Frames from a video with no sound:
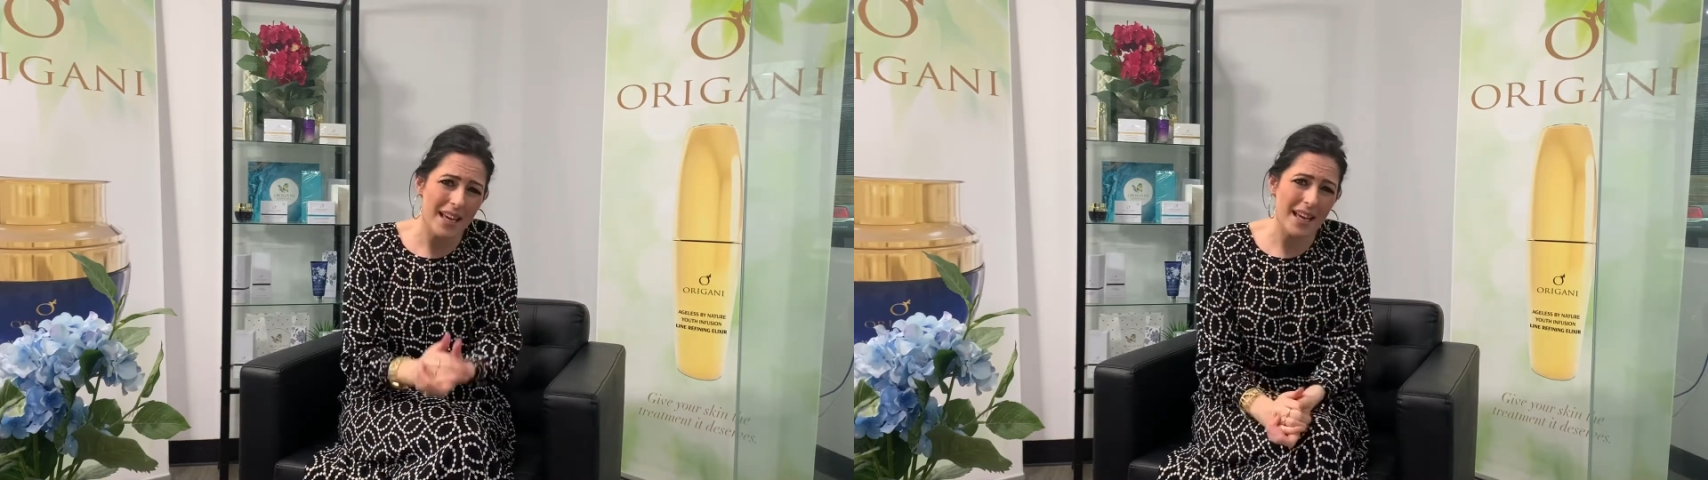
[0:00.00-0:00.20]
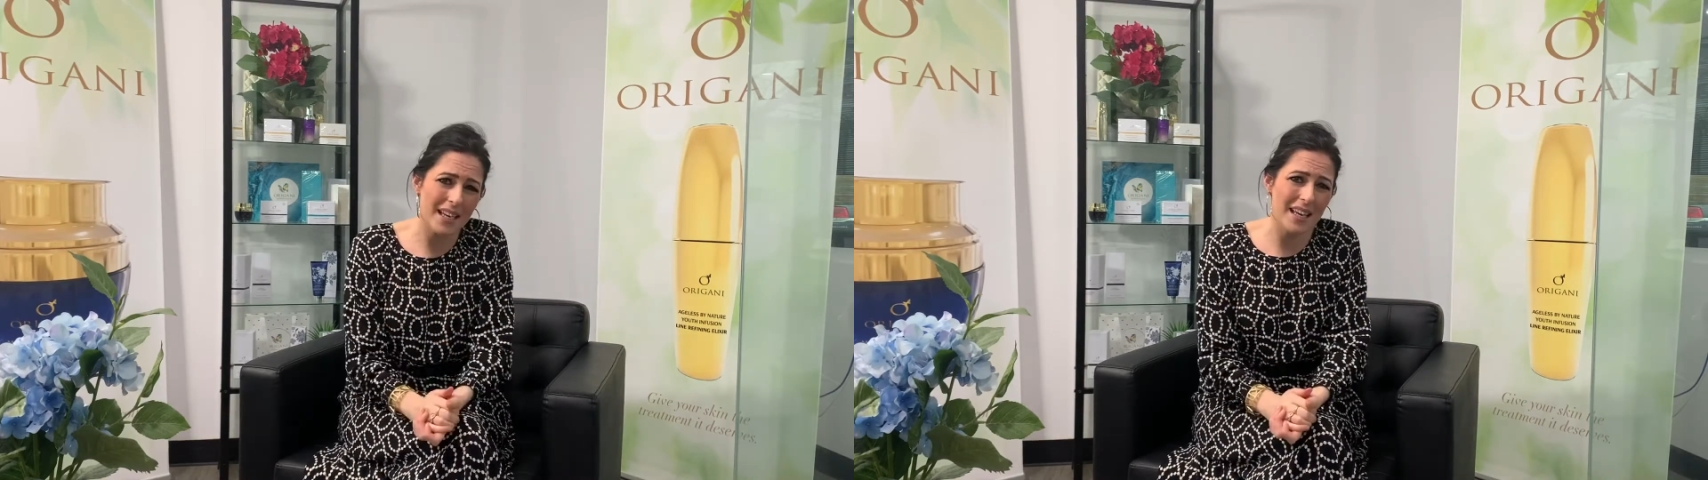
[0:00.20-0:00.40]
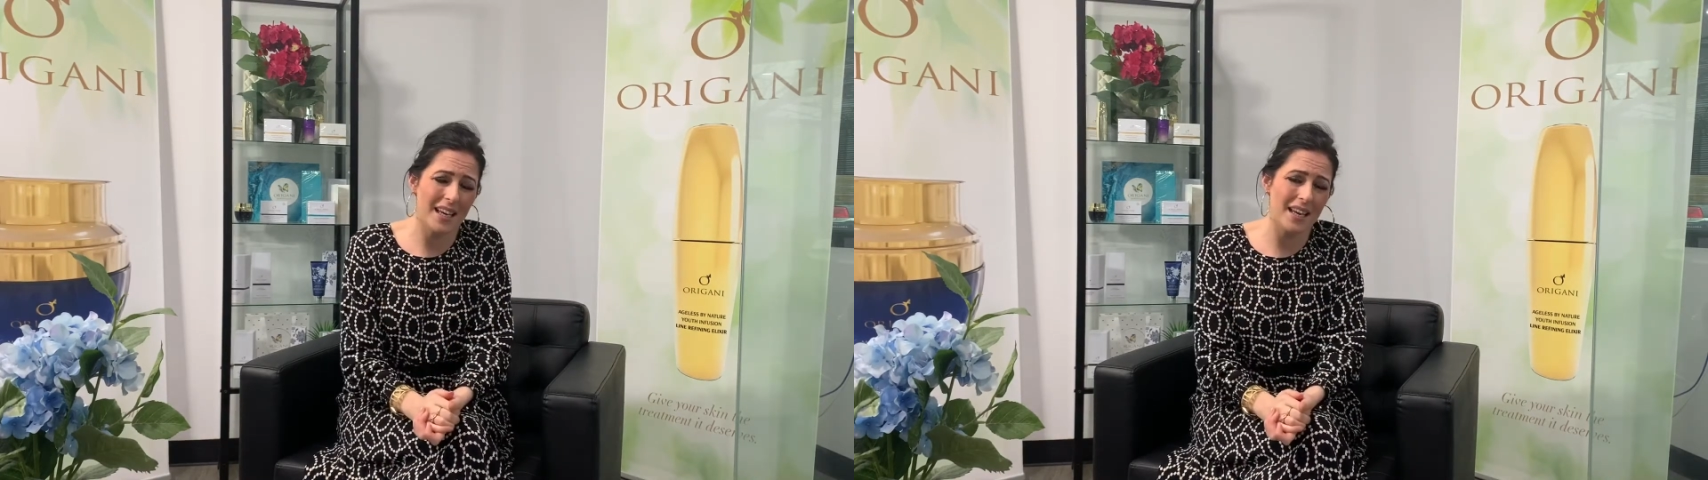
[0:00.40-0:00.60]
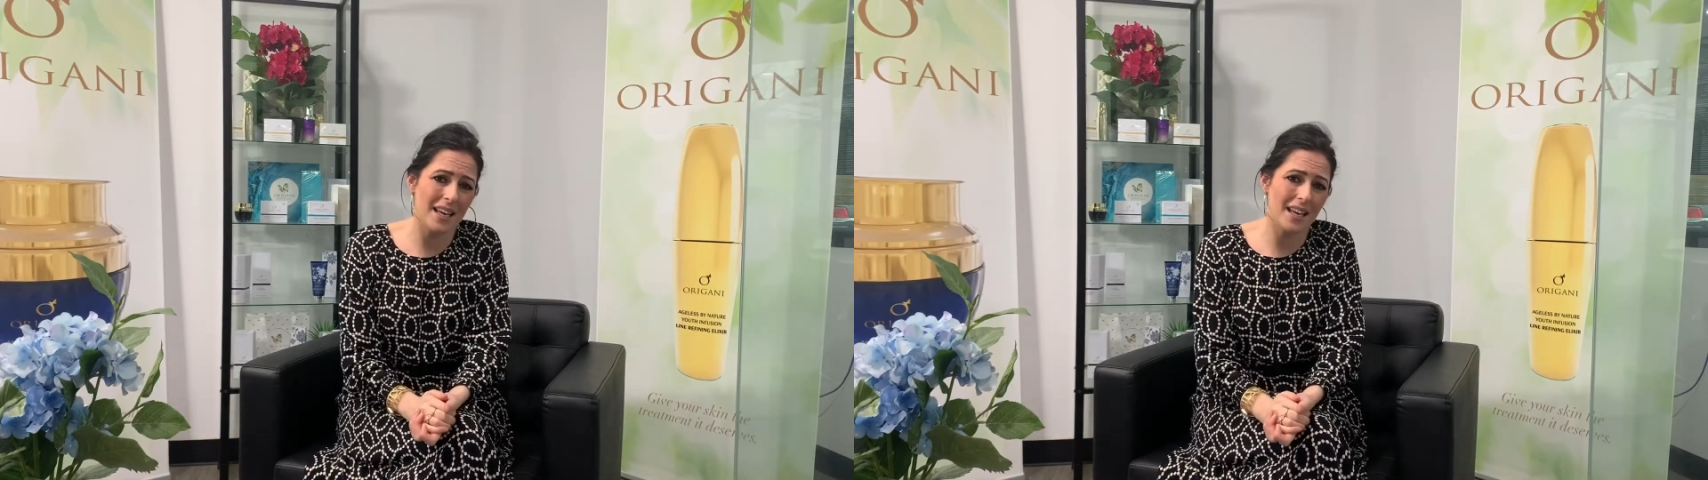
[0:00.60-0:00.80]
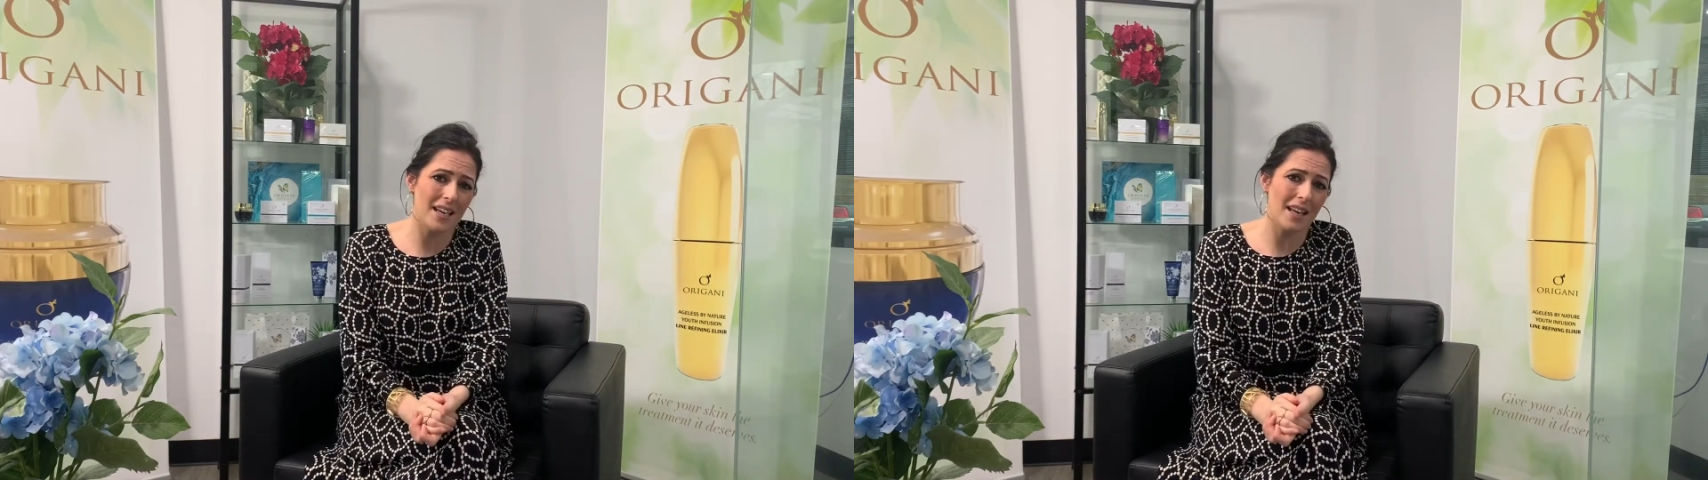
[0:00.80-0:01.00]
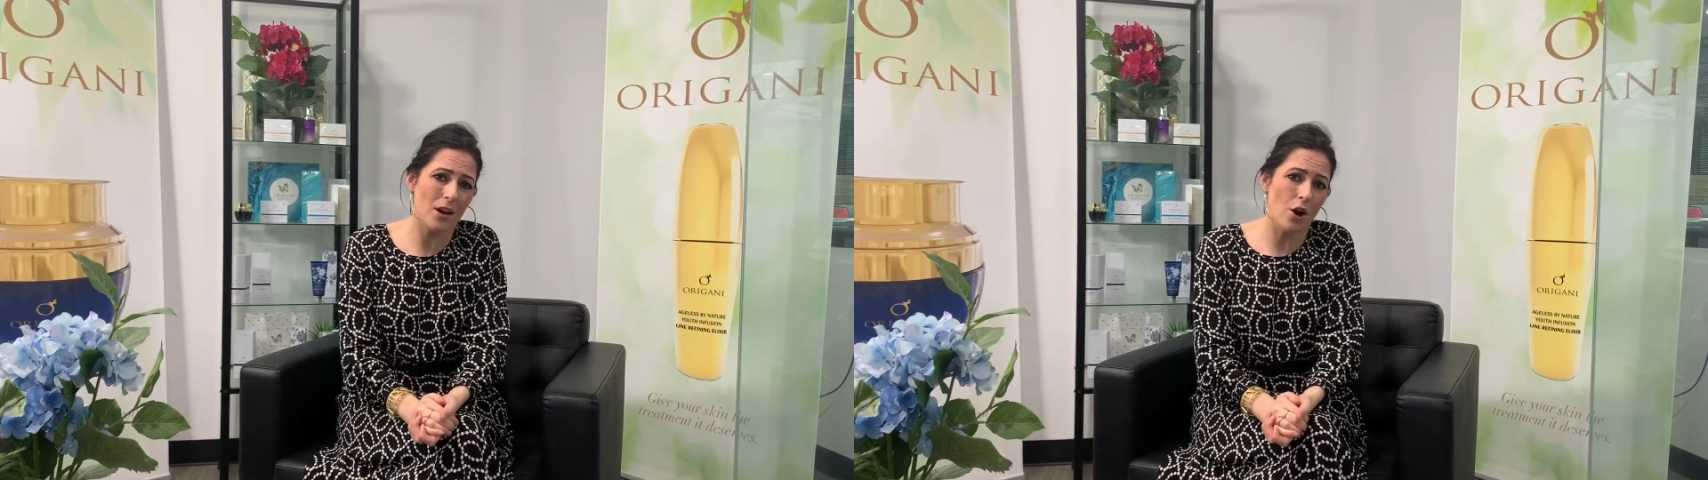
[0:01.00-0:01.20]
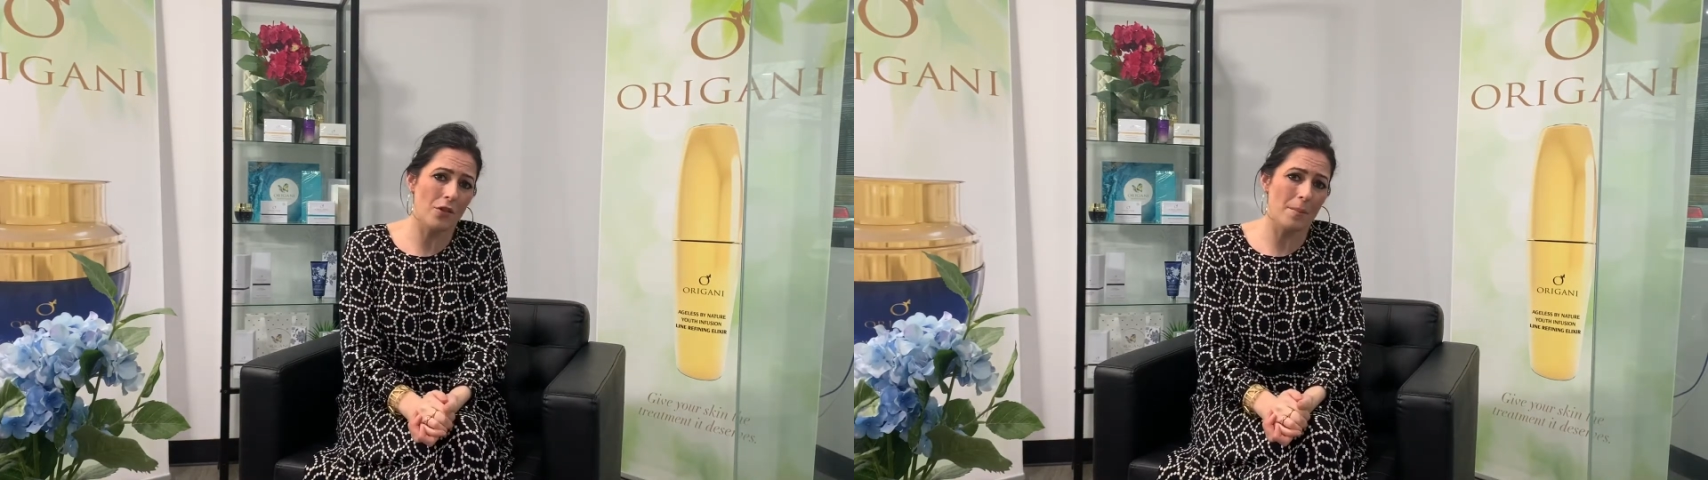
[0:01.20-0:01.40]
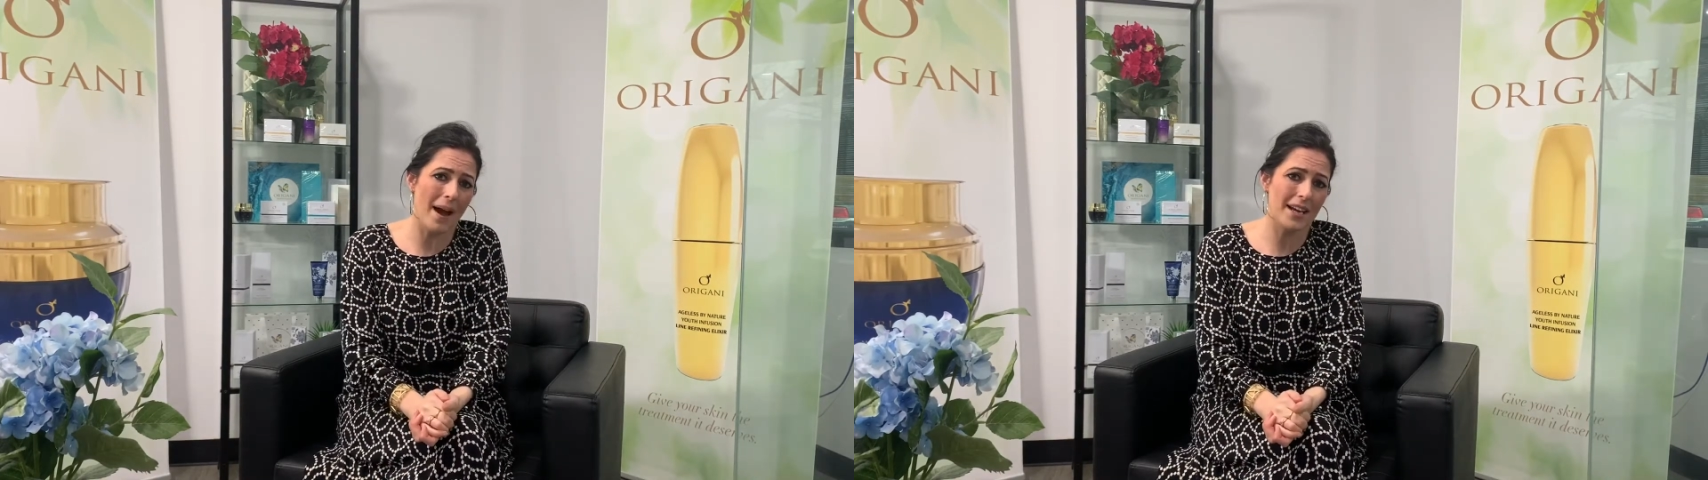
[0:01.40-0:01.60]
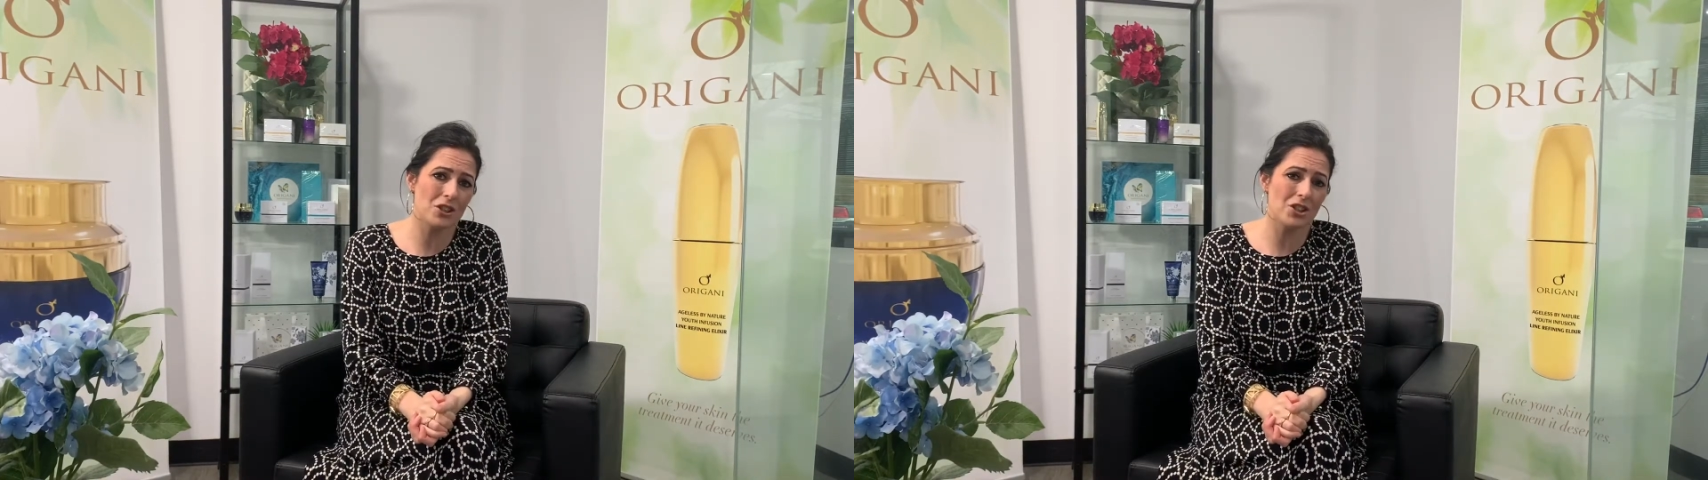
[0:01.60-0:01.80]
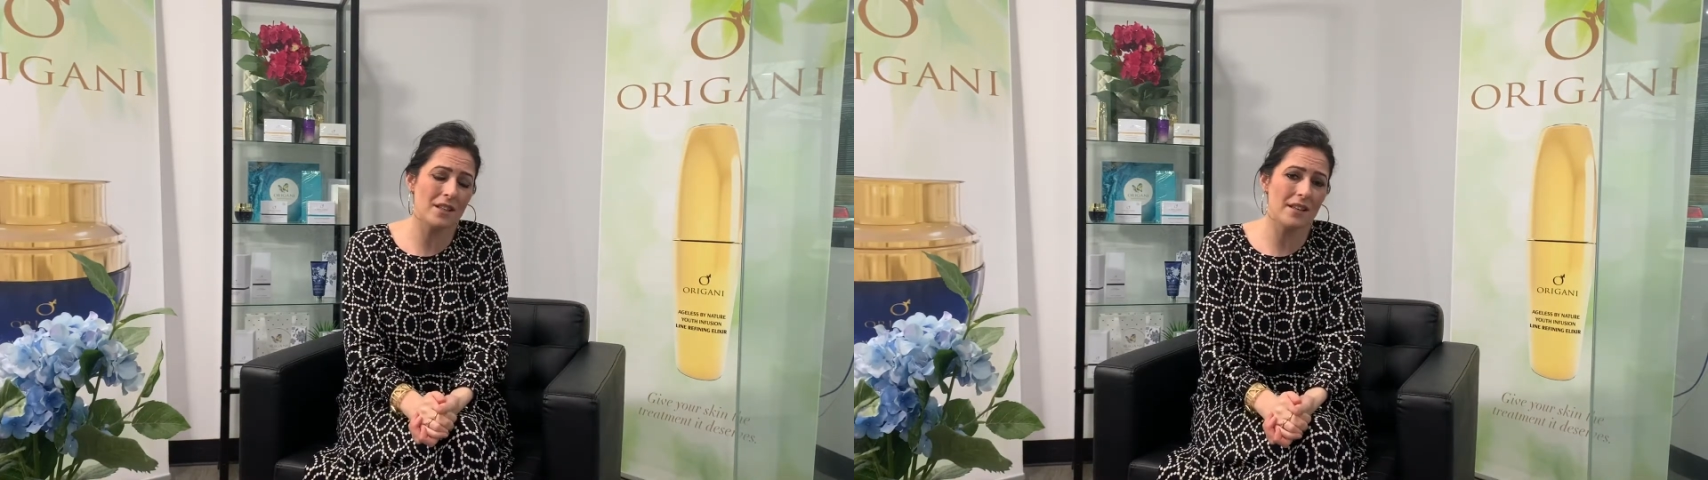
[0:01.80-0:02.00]
in on the
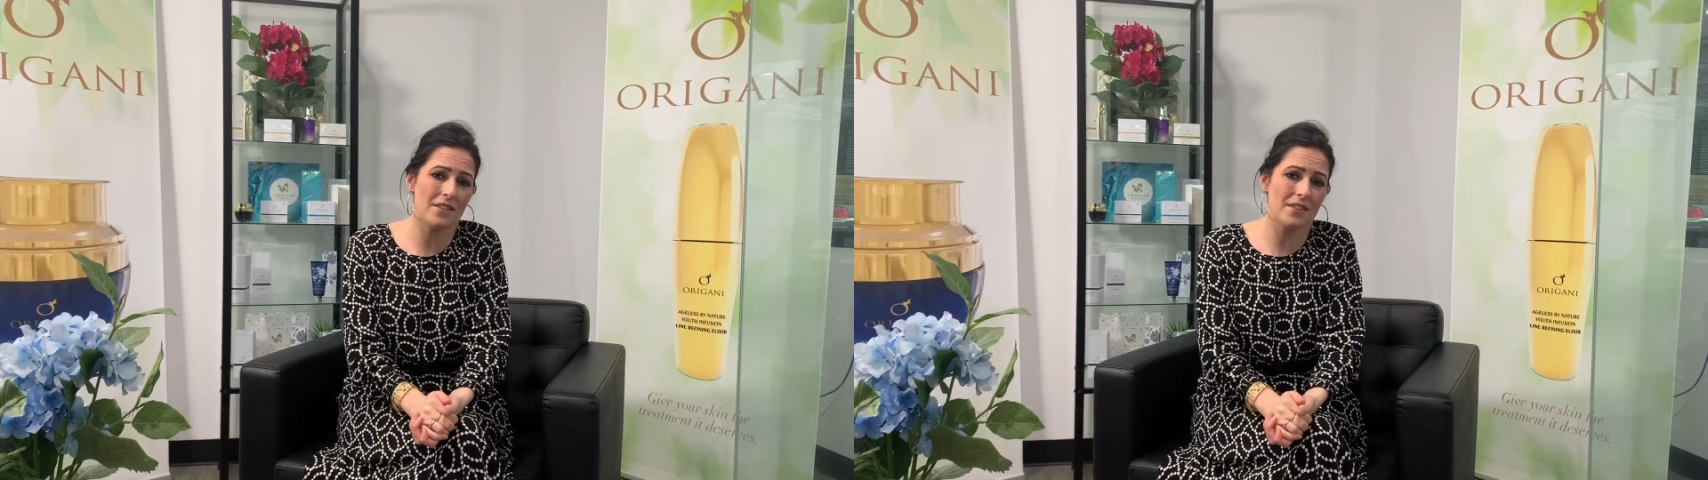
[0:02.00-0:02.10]
packaging,